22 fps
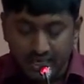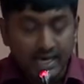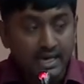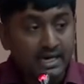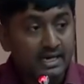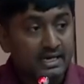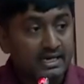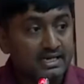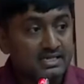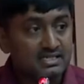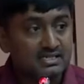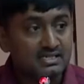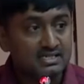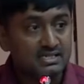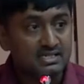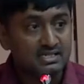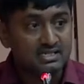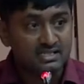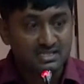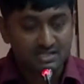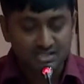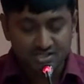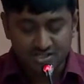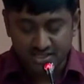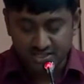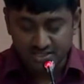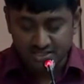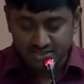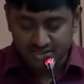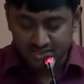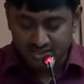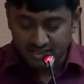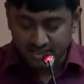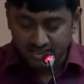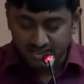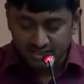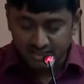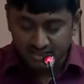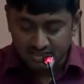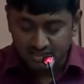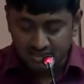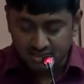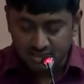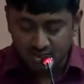And his research in,
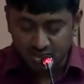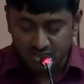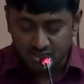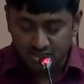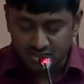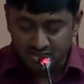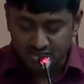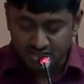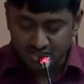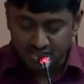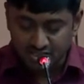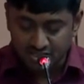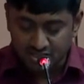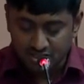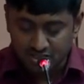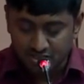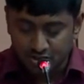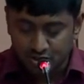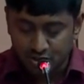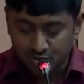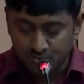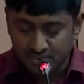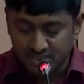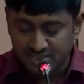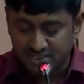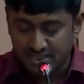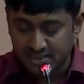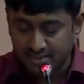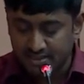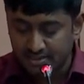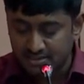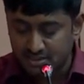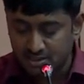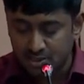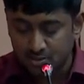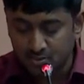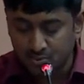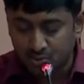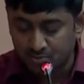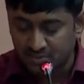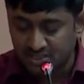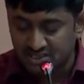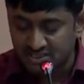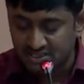interests are structural genomics and
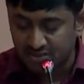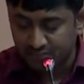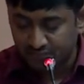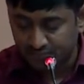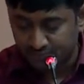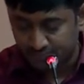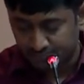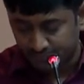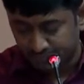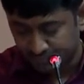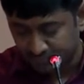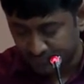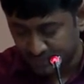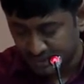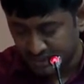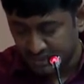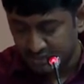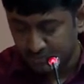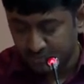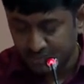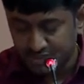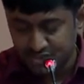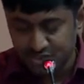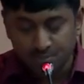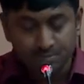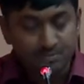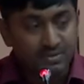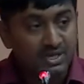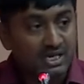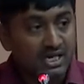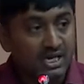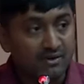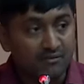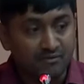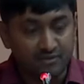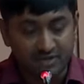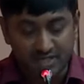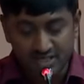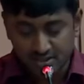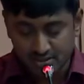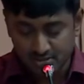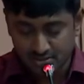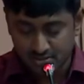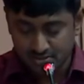transcriptomics of pigeon
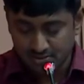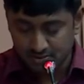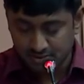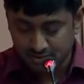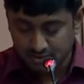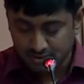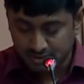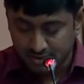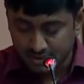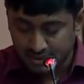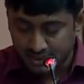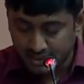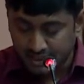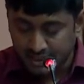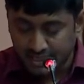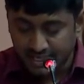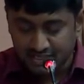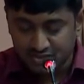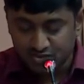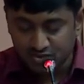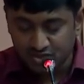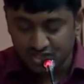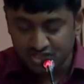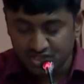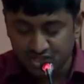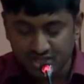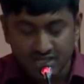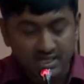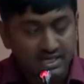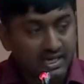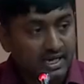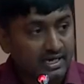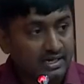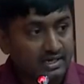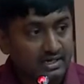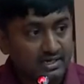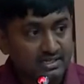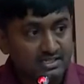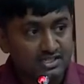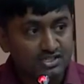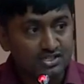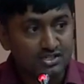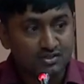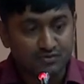wheat, isolation and
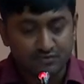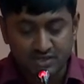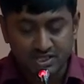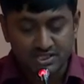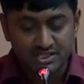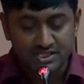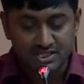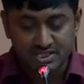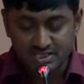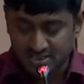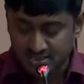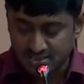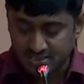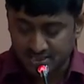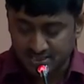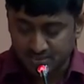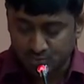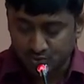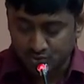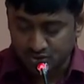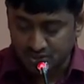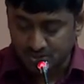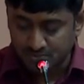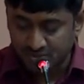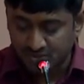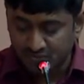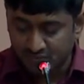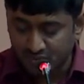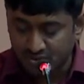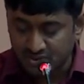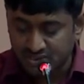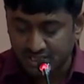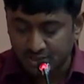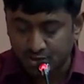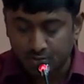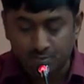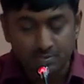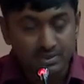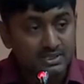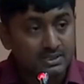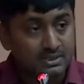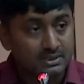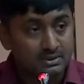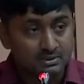characterization of the genes responsible for
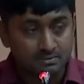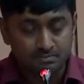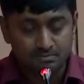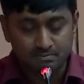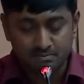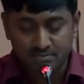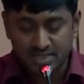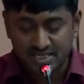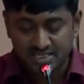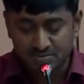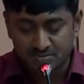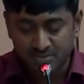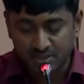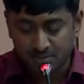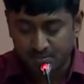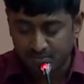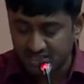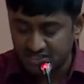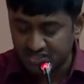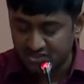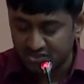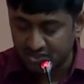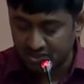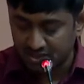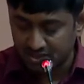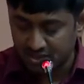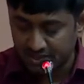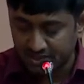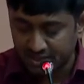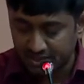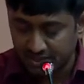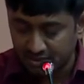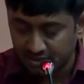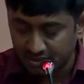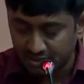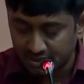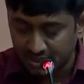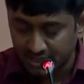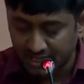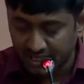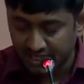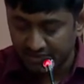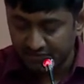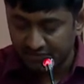cytoplasmic male sterility
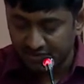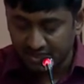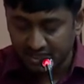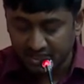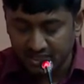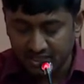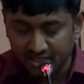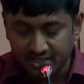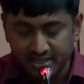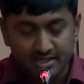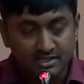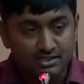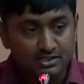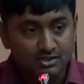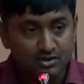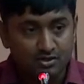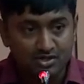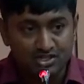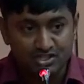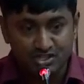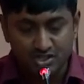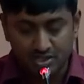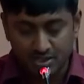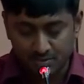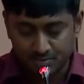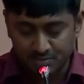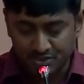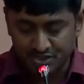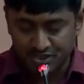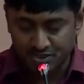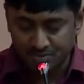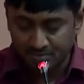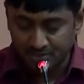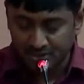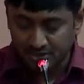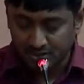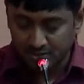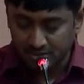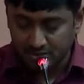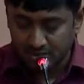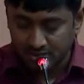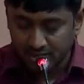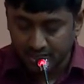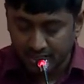and fertility restoration in
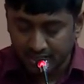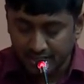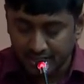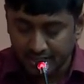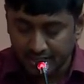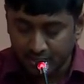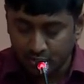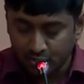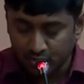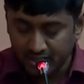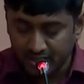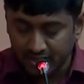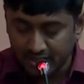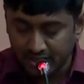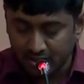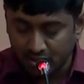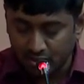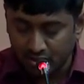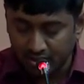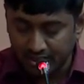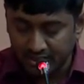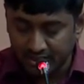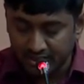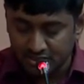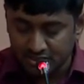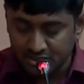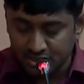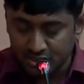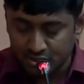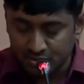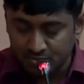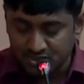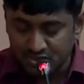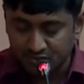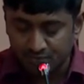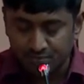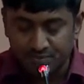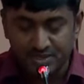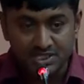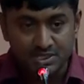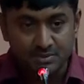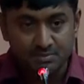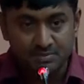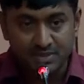pigeon decoding the organelle genomes
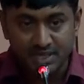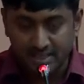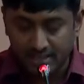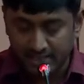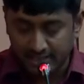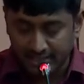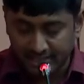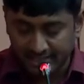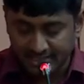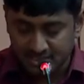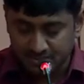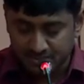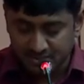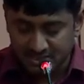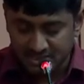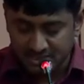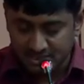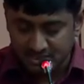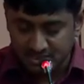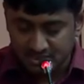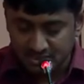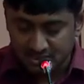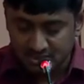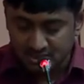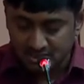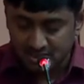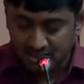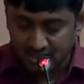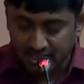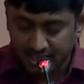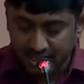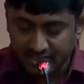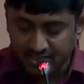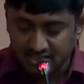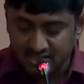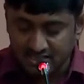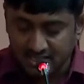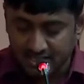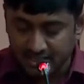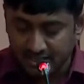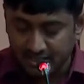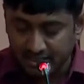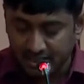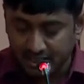of pigeon and allied species,
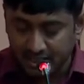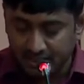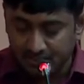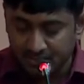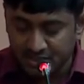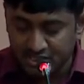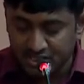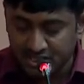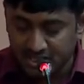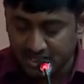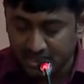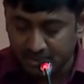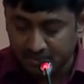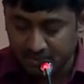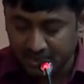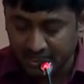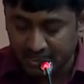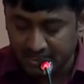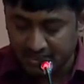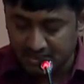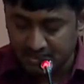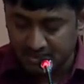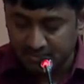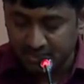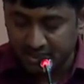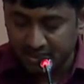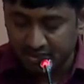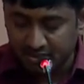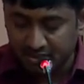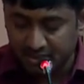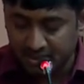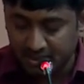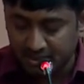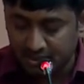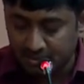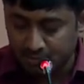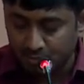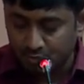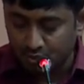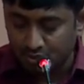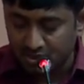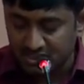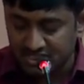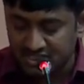understanding the epigenetic mechanism regulating the
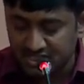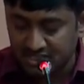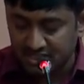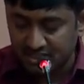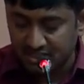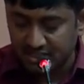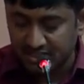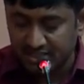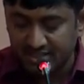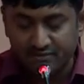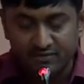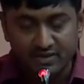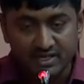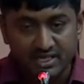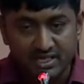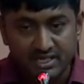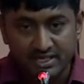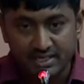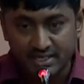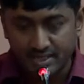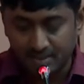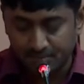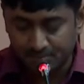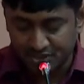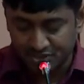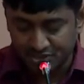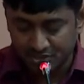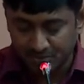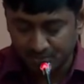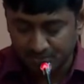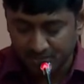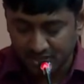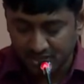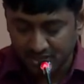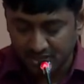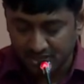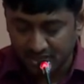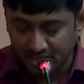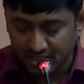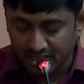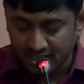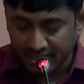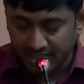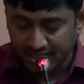pollen sterility and fertility in pigeon pea.
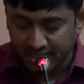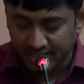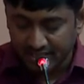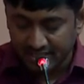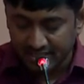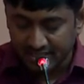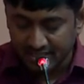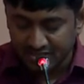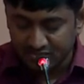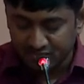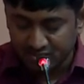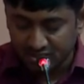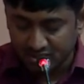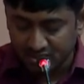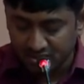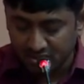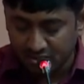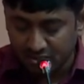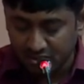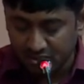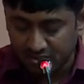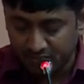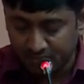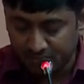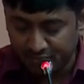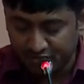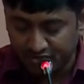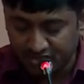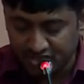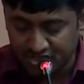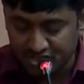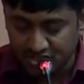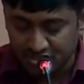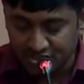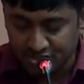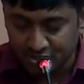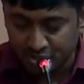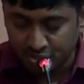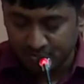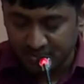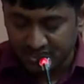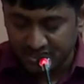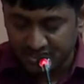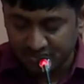And he has worked on functional
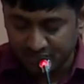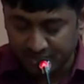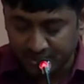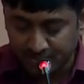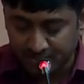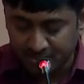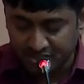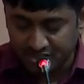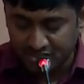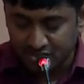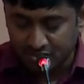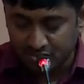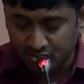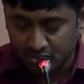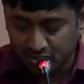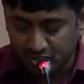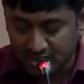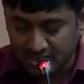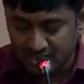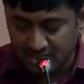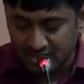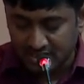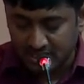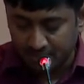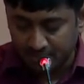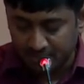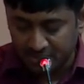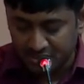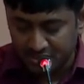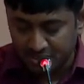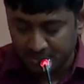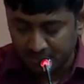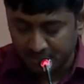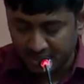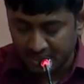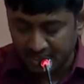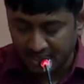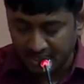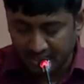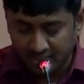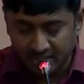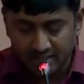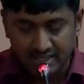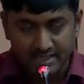genomics of temperature tolerance and pigeon
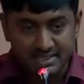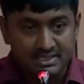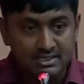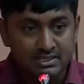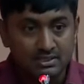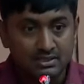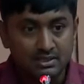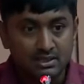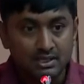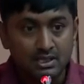pea and rice.